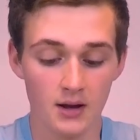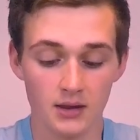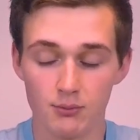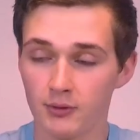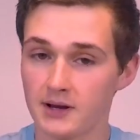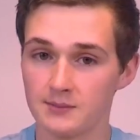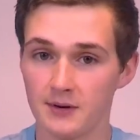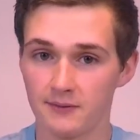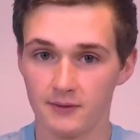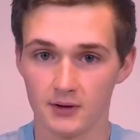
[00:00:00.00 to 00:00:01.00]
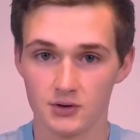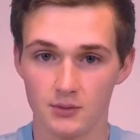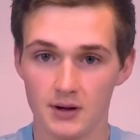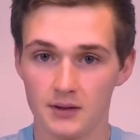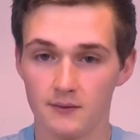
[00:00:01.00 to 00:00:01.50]
The price might
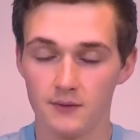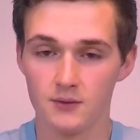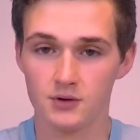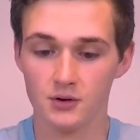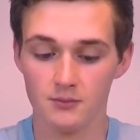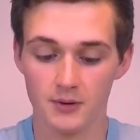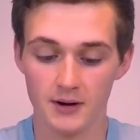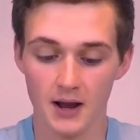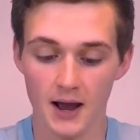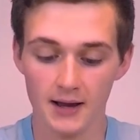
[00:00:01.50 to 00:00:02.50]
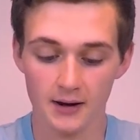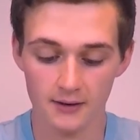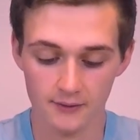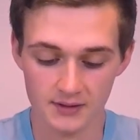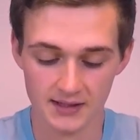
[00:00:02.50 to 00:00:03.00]
fluctuate in the future, but I got
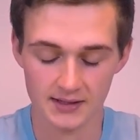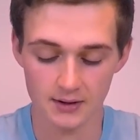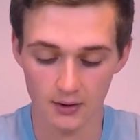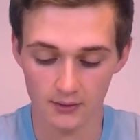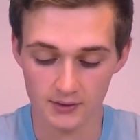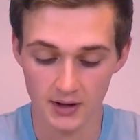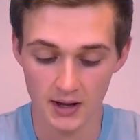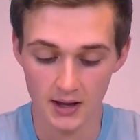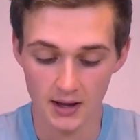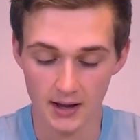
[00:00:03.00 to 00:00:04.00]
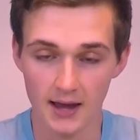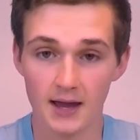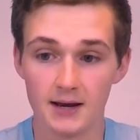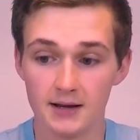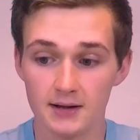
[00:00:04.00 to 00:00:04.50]
it for $60,
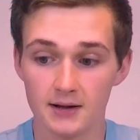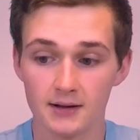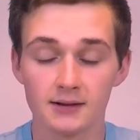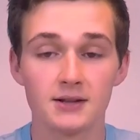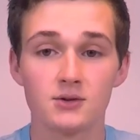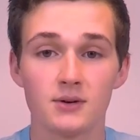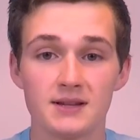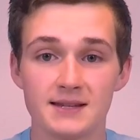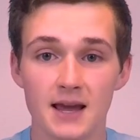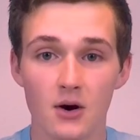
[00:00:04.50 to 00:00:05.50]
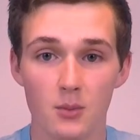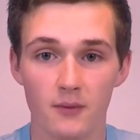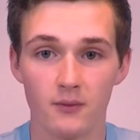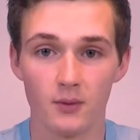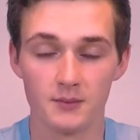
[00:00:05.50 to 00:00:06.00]
and let's go ahead and see how it
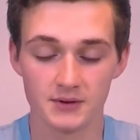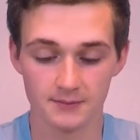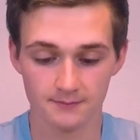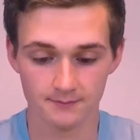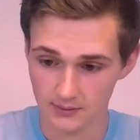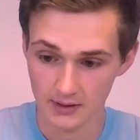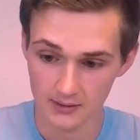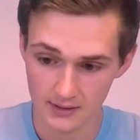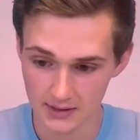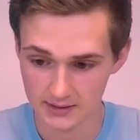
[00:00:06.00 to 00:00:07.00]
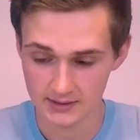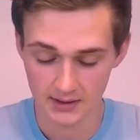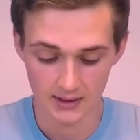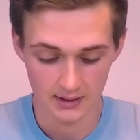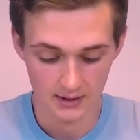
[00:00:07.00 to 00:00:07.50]
performs. So there is
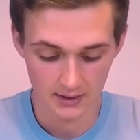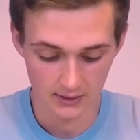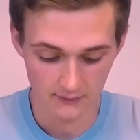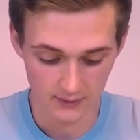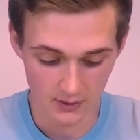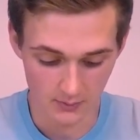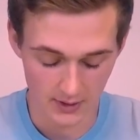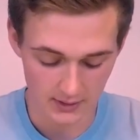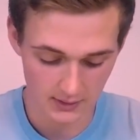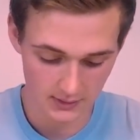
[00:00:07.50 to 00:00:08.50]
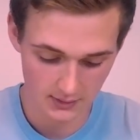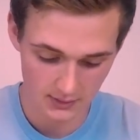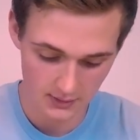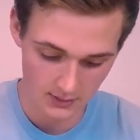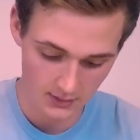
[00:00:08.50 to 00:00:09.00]
the video mic.
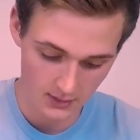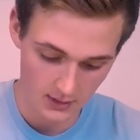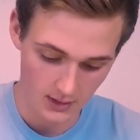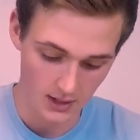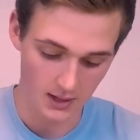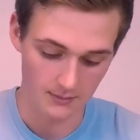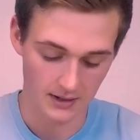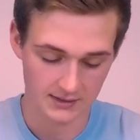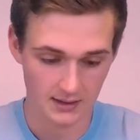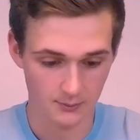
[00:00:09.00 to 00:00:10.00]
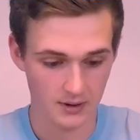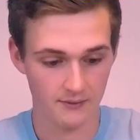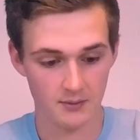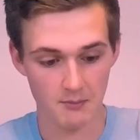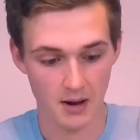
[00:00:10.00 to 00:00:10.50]
Next up we have
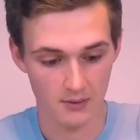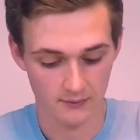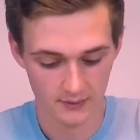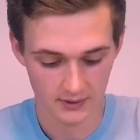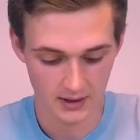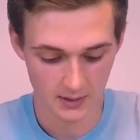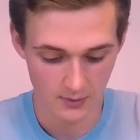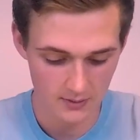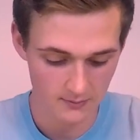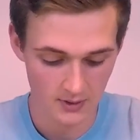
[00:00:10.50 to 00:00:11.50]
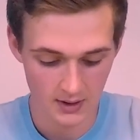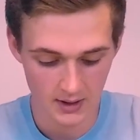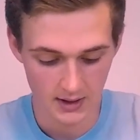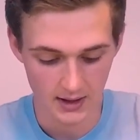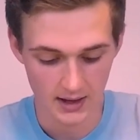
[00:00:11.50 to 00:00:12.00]
the mount for the camera
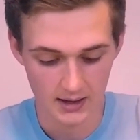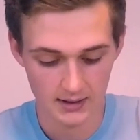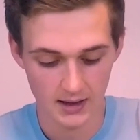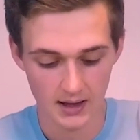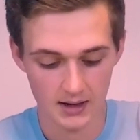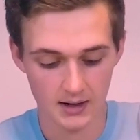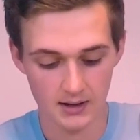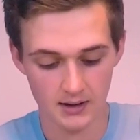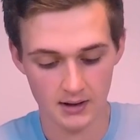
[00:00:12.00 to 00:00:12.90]
and an